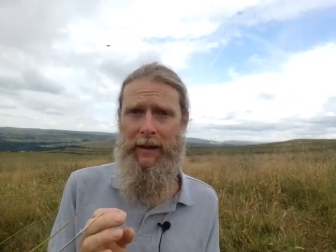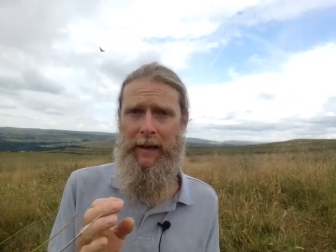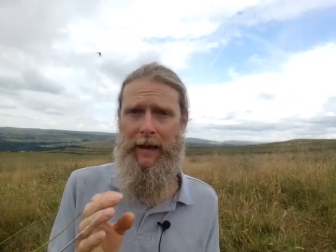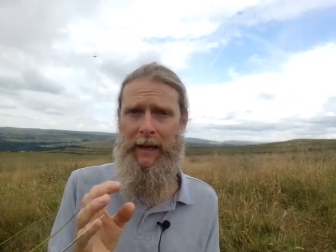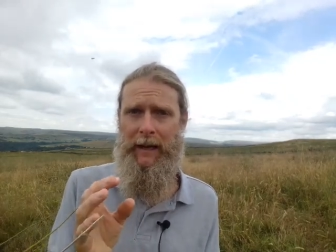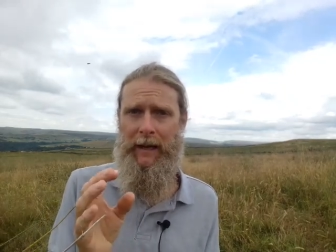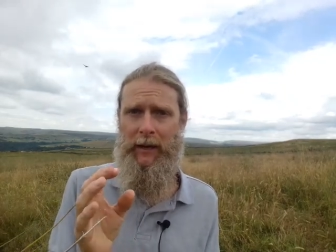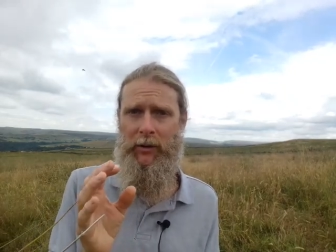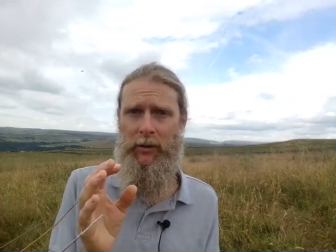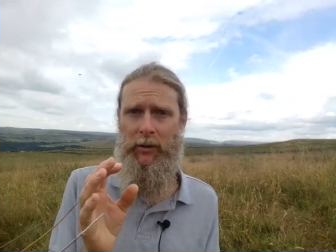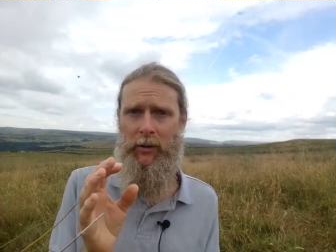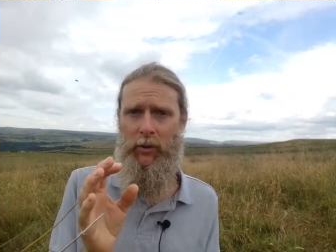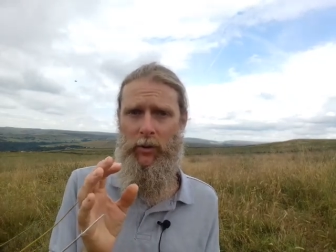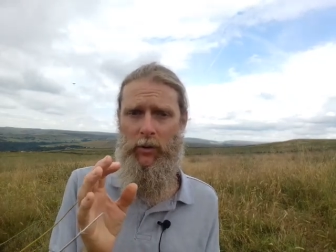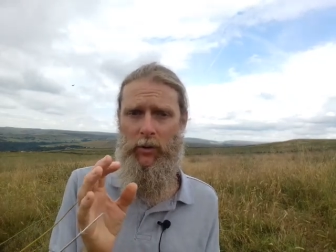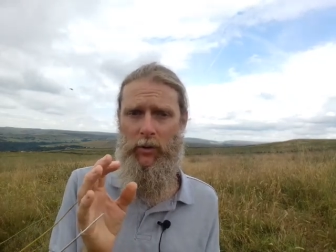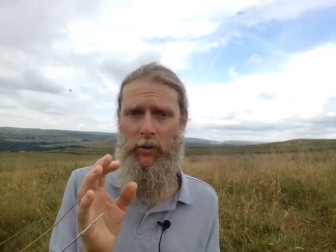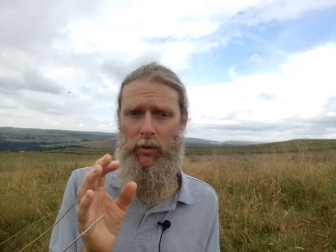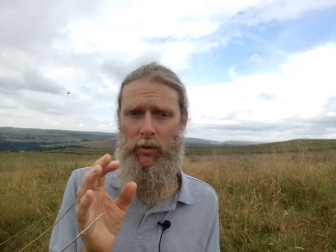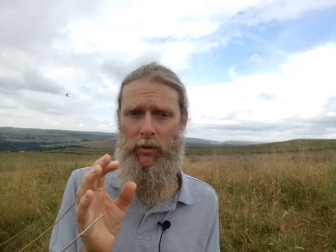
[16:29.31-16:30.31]
and
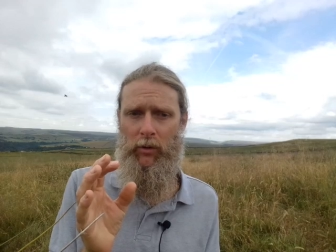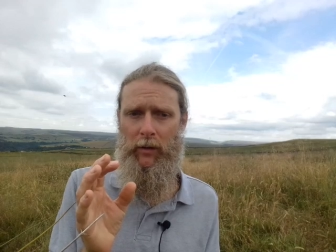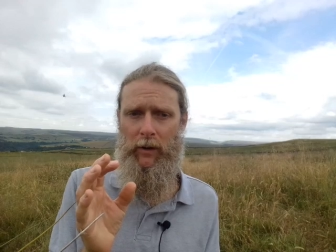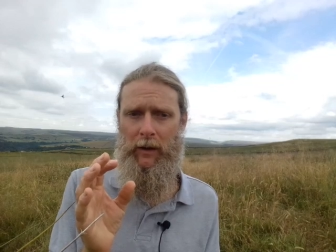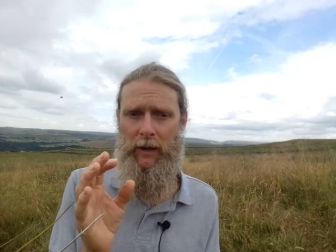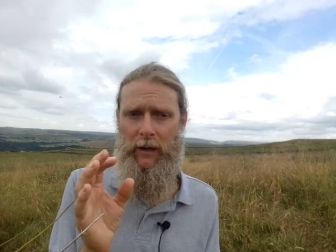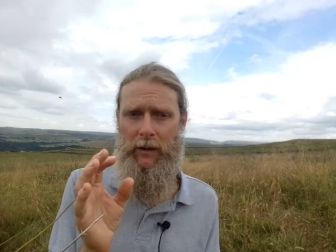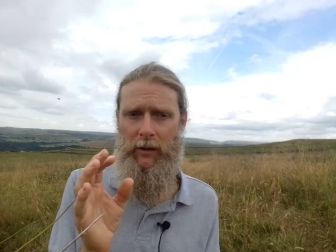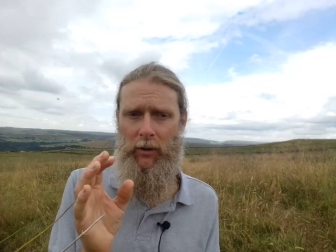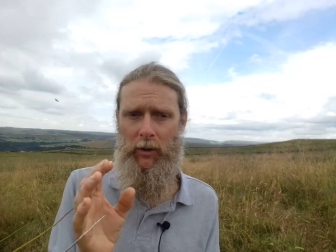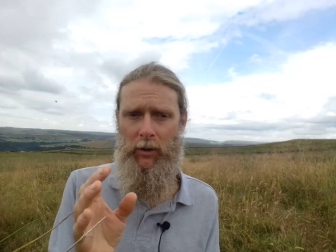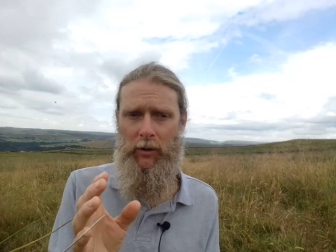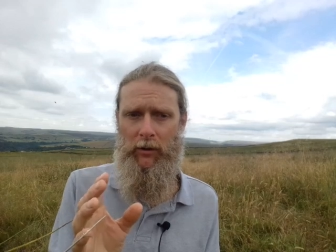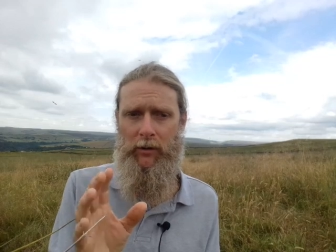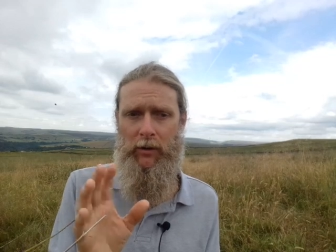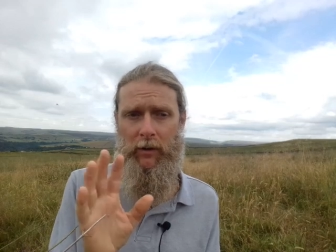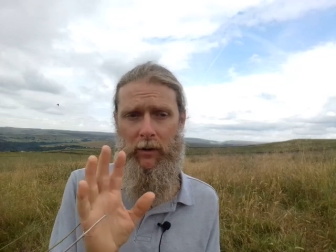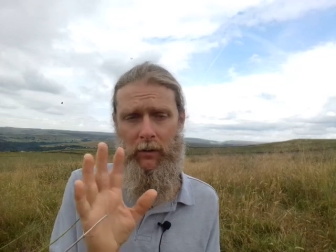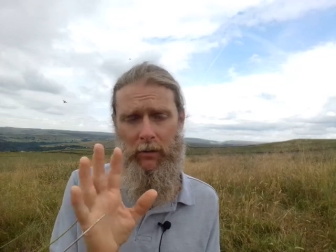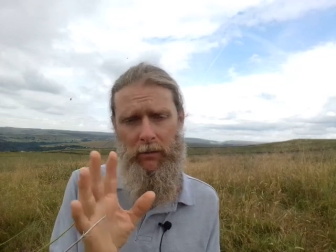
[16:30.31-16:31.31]
you're acknowledging,